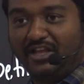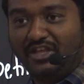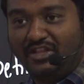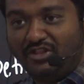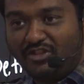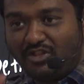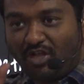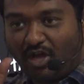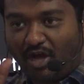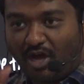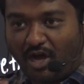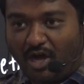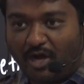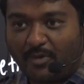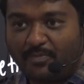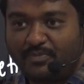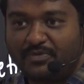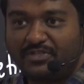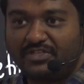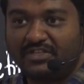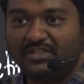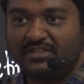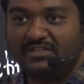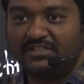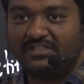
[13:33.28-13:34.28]
in the
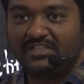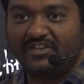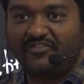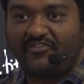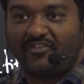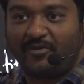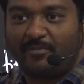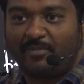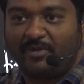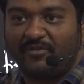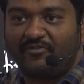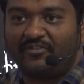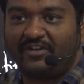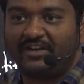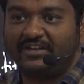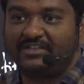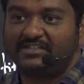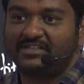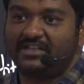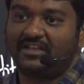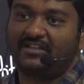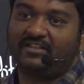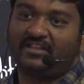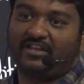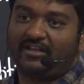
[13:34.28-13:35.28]
options if epiphytes
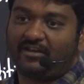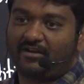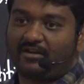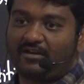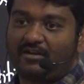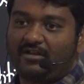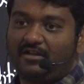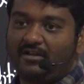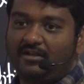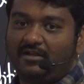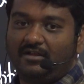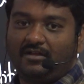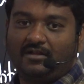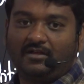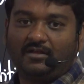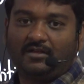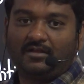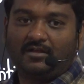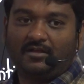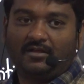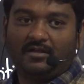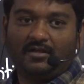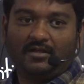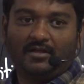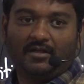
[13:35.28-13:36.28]
are there,
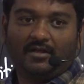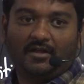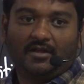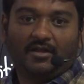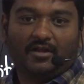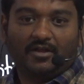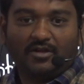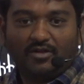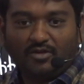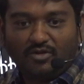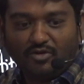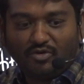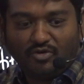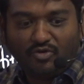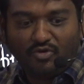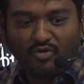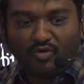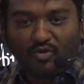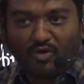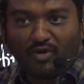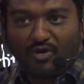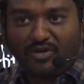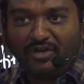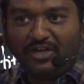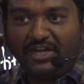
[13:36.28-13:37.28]

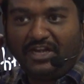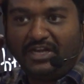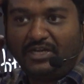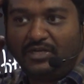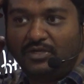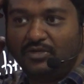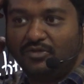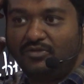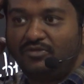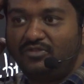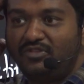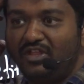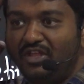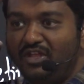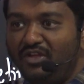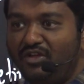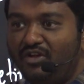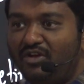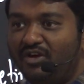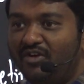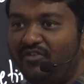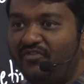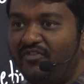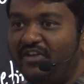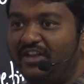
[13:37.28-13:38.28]
no need to
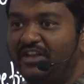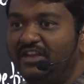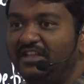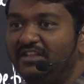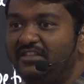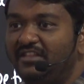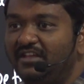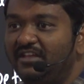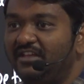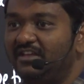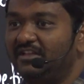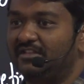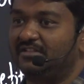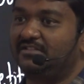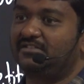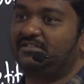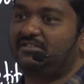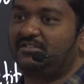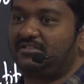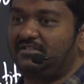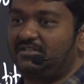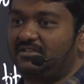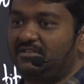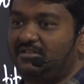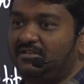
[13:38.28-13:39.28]
think of anything
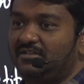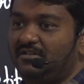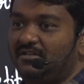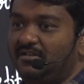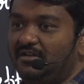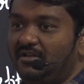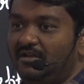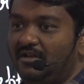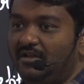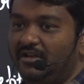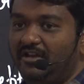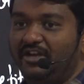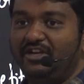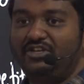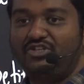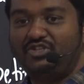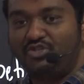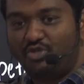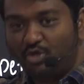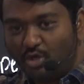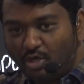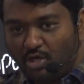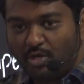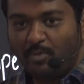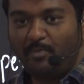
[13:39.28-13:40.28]
else. It
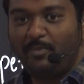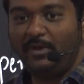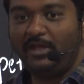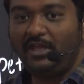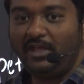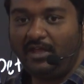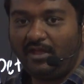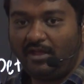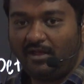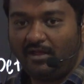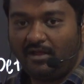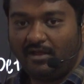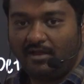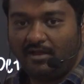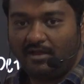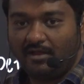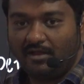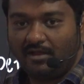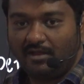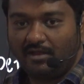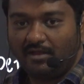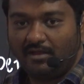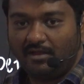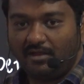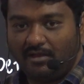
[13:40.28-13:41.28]
should be
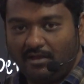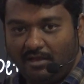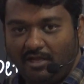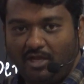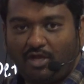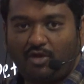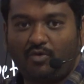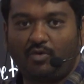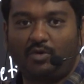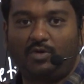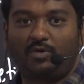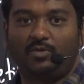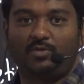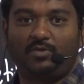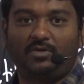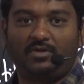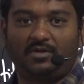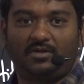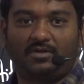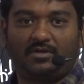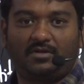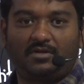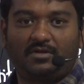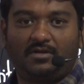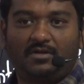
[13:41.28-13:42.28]

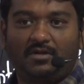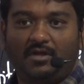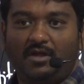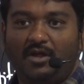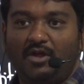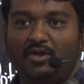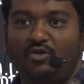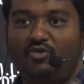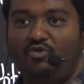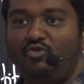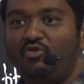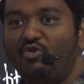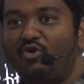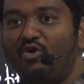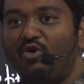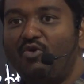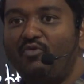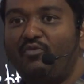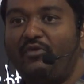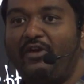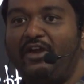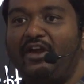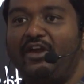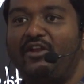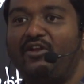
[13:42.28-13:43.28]
equatorial.
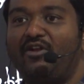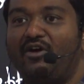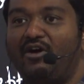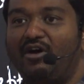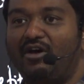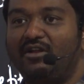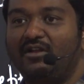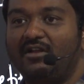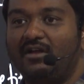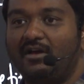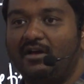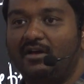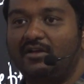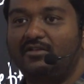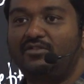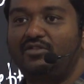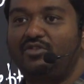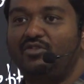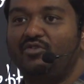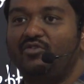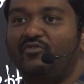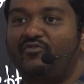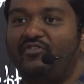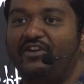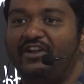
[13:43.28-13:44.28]
Nowhere on earth
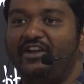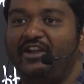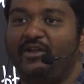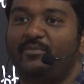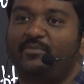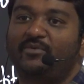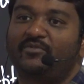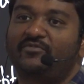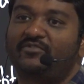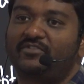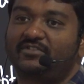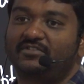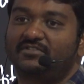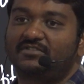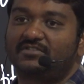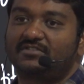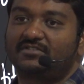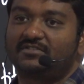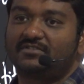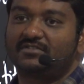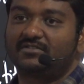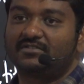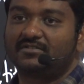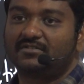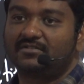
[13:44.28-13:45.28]
you find
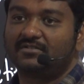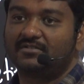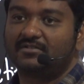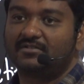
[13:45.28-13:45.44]
epiphytes.